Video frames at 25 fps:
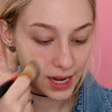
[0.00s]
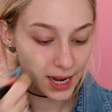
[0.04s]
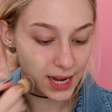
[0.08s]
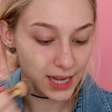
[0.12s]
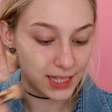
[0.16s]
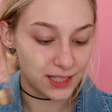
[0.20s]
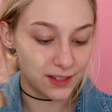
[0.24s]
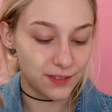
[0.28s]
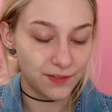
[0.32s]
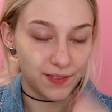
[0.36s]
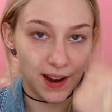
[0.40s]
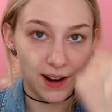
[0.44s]

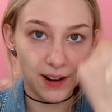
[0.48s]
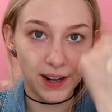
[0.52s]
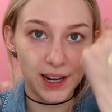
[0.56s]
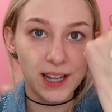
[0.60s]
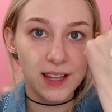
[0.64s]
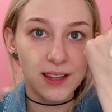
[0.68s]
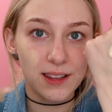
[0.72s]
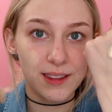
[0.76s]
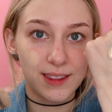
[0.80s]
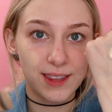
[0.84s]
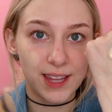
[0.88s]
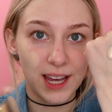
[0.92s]
It's a
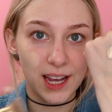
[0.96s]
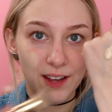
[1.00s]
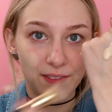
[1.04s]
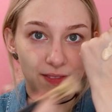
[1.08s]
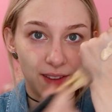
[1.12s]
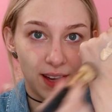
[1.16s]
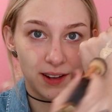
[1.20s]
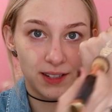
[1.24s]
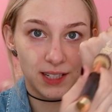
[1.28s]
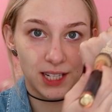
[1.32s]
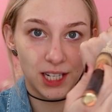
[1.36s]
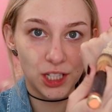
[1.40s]
very thick
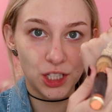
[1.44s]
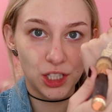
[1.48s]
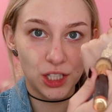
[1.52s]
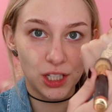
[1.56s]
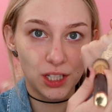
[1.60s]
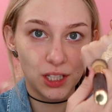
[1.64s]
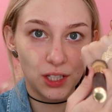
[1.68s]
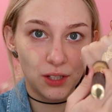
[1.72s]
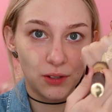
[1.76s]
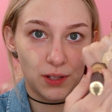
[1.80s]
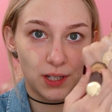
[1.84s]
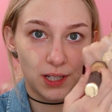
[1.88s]

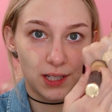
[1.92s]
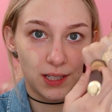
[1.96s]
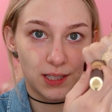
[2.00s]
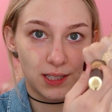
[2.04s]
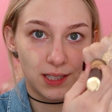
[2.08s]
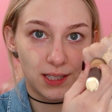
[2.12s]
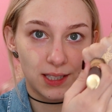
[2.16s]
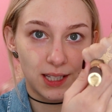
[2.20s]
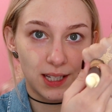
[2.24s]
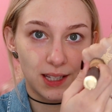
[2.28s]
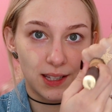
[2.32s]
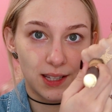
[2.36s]
foundation. You can
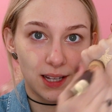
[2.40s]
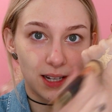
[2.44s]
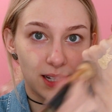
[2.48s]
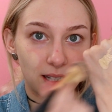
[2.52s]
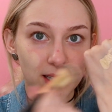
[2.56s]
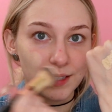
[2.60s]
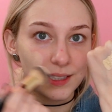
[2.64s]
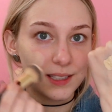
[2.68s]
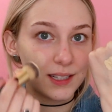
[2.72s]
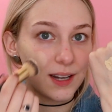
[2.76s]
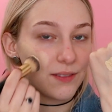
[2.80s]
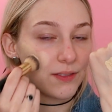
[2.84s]
see that
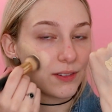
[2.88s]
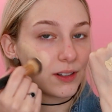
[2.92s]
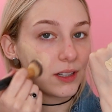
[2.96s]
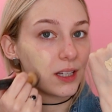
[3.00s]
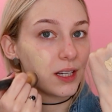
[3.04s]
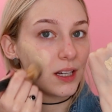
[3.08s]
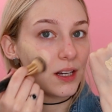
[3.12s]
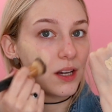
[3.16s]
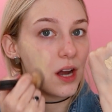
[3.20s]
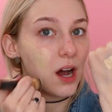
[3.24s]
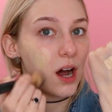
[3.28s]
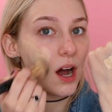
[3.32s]
it's
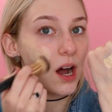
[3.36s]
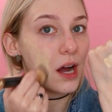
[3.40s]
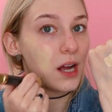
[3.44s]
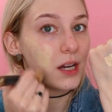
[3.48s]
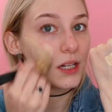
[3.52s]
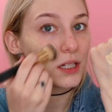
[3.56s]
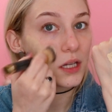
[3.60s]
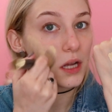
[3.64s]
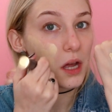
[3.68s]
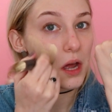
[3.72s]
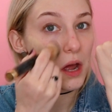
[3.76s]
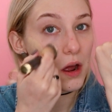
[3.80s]
definitely
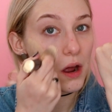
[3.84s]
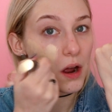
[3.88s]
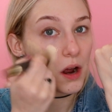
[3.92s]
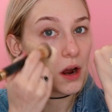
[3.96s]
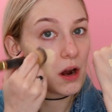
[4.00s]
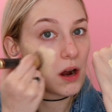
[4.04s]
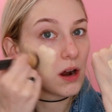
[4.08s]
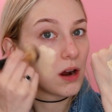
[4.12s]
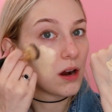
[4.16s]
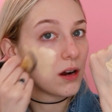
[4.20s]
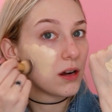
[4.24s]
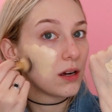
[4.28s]
not
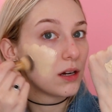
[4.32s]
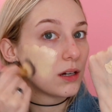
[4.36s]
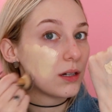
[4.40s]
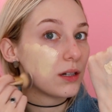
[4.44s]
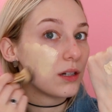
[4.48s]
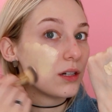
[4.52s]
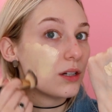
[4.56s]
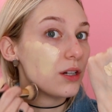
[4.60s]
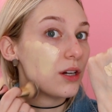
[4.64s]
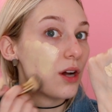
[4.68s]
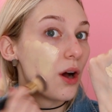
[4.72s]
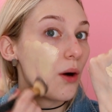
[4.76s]

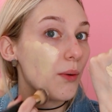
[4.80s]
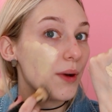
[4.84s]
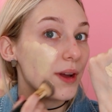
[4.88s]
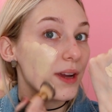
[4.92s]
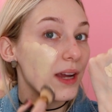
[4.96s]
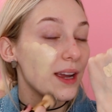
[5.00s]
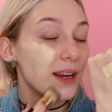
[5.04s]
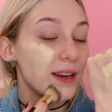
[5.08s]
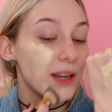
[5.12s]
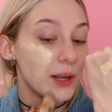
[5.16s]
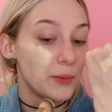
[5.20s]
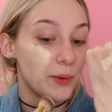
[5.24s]

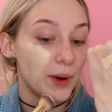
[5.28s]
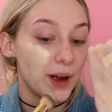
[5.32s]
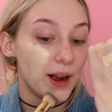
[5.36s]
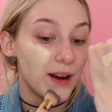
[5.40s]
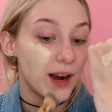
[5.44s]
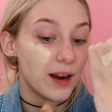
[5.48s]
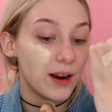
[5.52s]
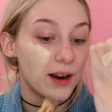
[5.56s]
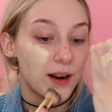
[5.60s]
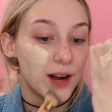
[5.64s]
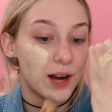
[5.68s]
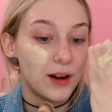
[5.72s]
going
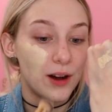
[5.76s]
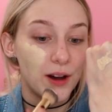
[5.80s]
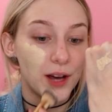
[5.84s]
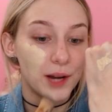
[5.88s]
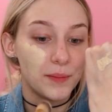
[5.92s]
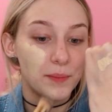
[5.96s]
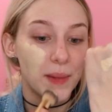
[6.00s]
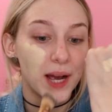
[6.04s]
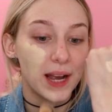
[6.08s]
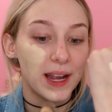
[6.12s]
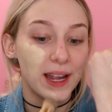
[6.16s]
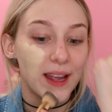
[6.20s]
anywhere
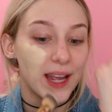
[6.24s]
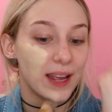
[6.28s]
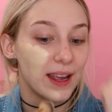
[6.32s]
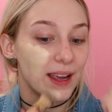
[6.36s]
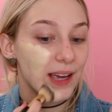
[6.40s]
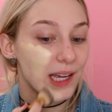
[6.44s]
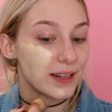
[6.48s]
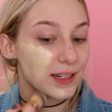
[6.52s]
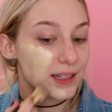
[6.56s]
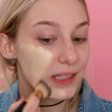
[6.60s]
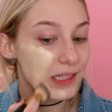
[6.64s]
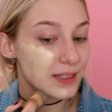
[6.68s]
on my
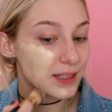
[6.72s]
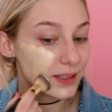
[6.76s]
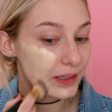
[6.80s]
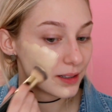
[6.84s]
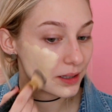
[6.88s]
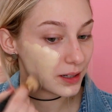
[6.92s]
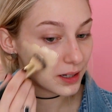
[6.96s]
hand.